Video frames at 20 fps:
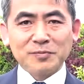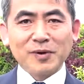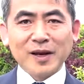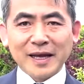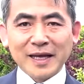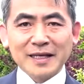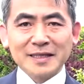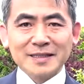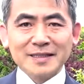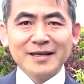
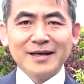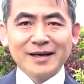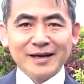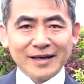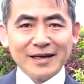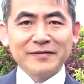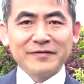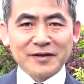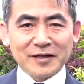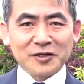please
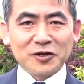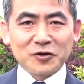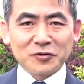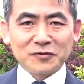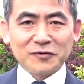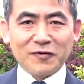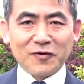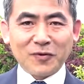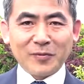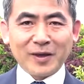leave a
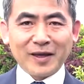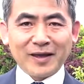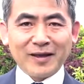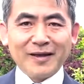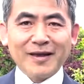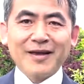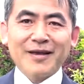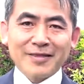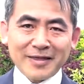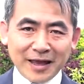note for me.
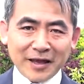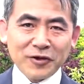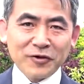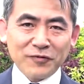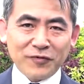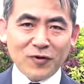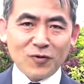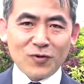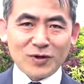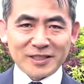Thank you
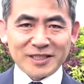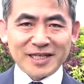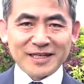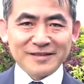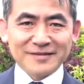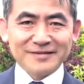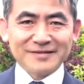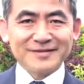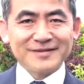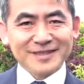for
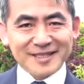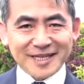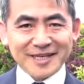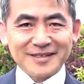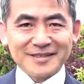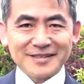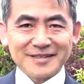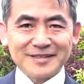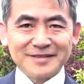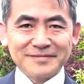watching.
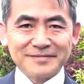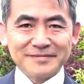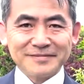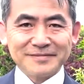Cheers.